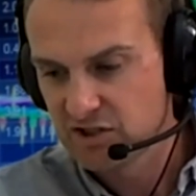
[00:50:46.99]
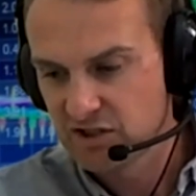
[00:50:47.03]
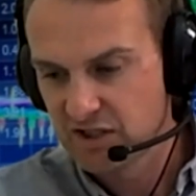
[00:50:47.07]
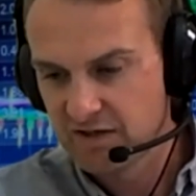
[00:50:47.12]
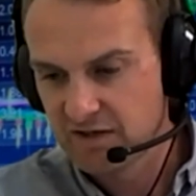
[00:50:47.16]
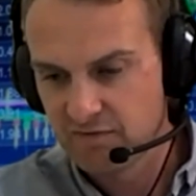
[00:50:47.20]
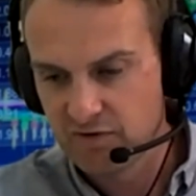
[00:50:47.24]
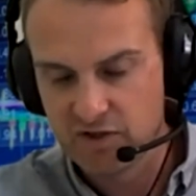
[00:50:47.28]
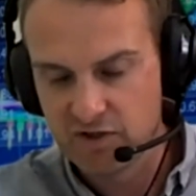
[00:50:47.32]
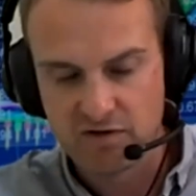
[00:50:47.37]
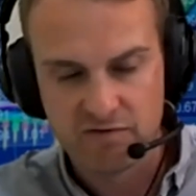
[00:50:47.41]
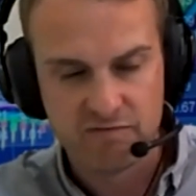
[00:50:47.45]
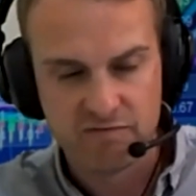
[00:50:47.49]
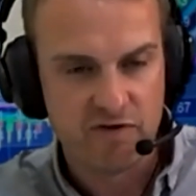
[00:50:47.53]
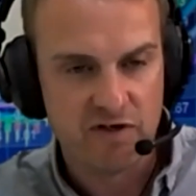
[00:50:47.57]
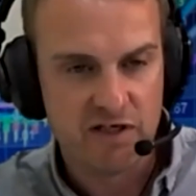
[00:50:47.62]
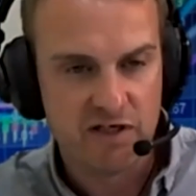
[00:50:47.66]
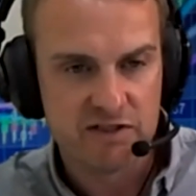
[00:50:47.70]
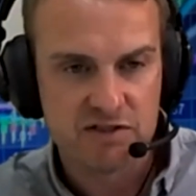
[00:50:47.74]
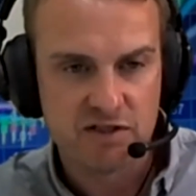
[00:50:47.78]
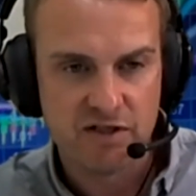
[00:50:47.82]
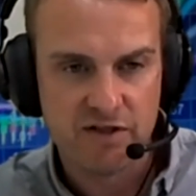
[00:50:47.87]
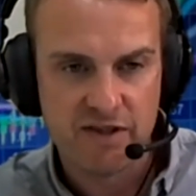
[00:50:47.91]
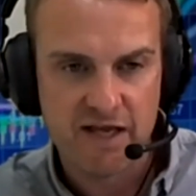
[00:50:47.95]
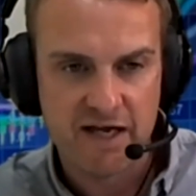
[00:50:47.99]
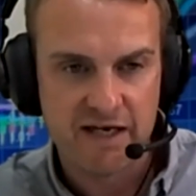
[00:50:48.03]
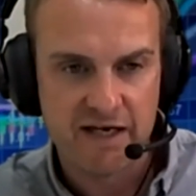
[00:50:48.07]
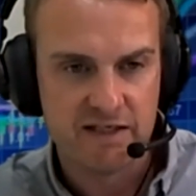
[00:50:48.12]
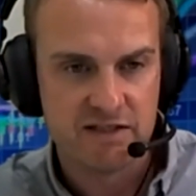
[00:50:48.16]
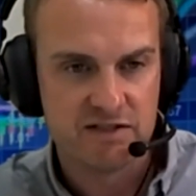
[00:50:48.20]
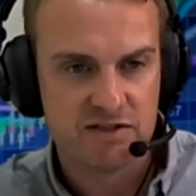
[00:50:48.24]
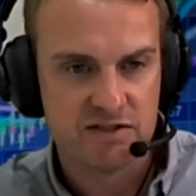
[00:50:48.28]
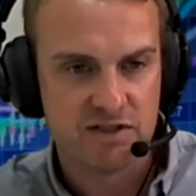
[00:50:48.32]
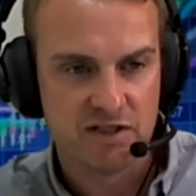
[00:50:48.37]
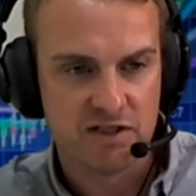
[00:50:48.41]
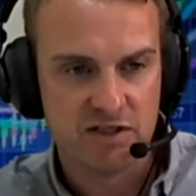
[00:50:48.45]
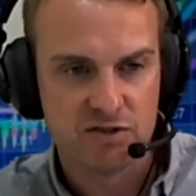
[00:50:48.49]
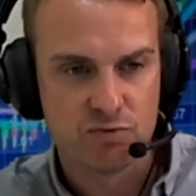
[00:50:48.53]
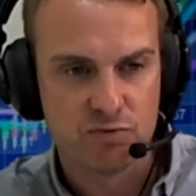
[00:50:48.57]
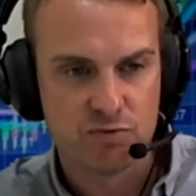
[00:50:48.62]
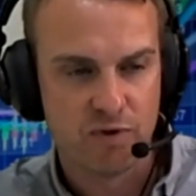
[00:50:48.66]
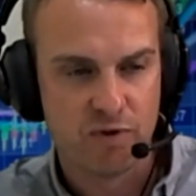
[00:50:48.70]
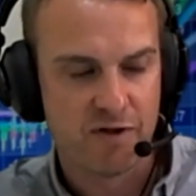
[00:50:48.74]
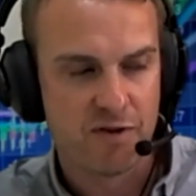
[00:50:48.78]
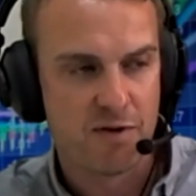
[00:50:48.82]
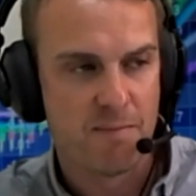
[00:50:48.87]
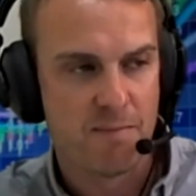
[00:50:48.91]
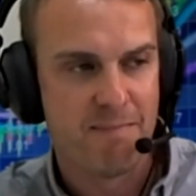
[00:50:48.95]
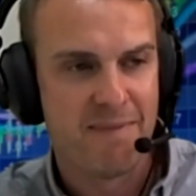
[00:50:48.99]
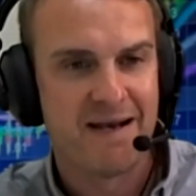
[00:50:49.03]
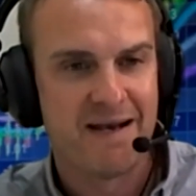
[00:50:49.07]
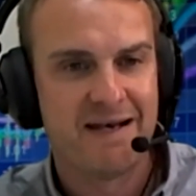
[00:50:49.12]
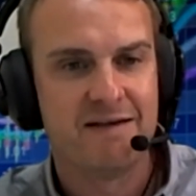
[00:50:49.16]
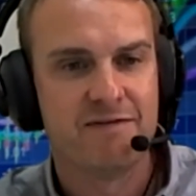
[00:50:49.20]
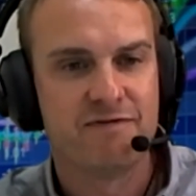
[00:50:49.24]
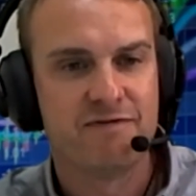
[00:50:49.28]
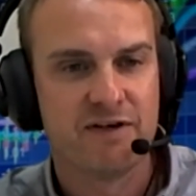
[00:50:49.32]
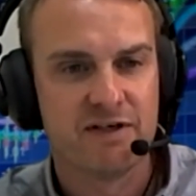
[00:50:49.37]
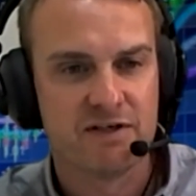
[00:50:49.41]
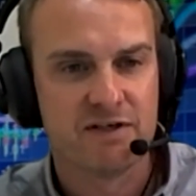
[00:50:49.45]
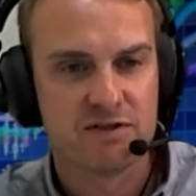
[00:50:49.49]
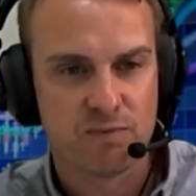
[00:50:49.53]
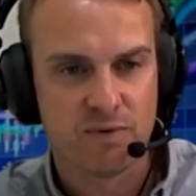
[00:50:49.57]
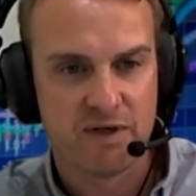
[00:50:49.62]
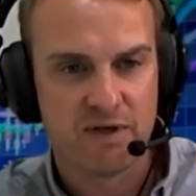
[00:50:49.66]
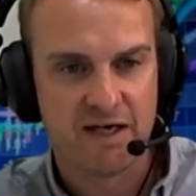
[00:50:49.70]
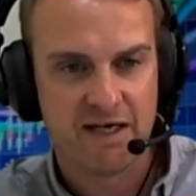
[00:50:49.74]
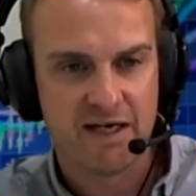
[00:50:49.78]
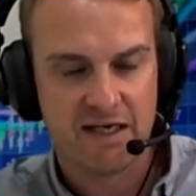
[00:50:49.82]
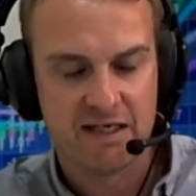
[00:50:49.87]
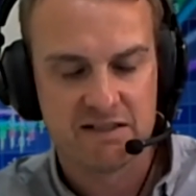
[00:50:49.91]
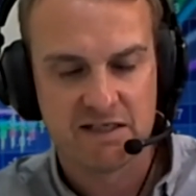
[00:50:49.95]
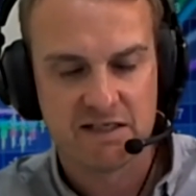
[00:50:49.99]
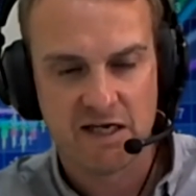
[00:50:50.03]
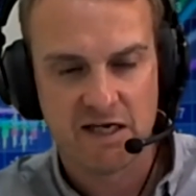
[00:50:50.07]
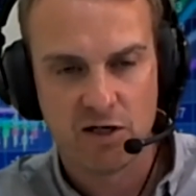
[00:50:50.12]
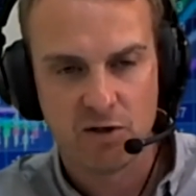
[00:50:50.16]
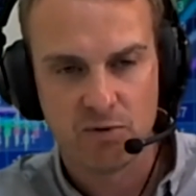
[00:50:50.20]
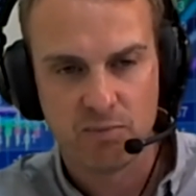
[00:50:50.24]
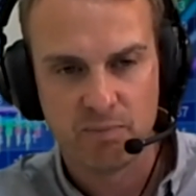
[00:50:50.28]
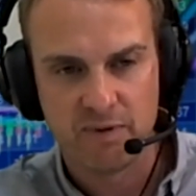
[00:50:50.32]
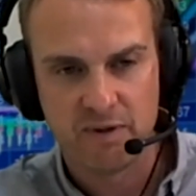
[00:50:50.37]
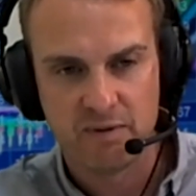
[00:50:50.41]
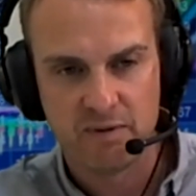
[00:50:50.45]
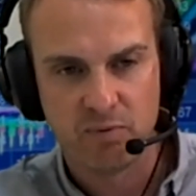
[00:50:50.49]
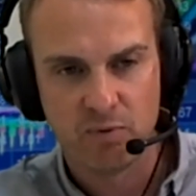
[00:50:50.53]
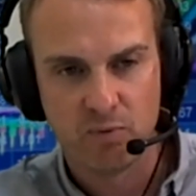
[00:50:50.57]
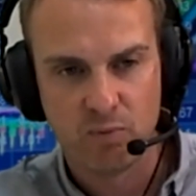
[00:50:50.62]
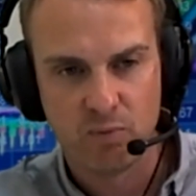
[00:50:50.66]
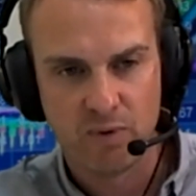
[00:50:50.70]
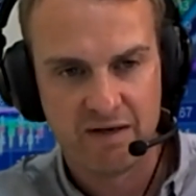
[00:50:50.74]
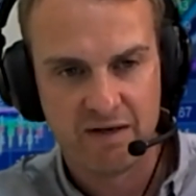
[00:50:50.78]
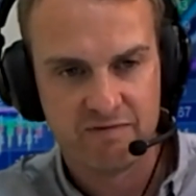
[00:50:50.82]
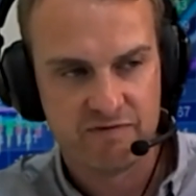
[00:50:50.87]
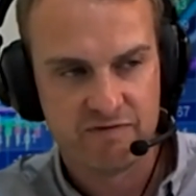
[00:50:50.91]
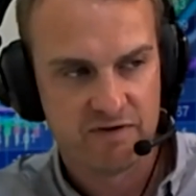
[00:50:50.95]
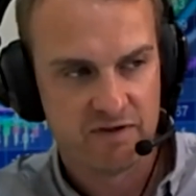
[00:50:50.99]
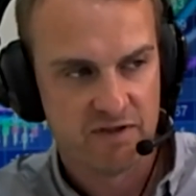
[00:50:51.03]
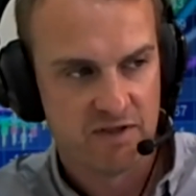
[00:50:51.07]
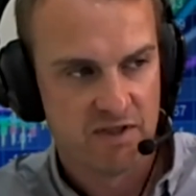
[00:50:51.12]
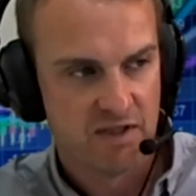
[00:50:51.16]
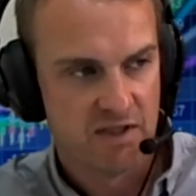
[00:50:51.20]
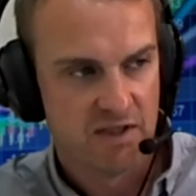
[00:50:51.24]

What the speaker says: and giving advice on that is one of the many things we're here to help people with,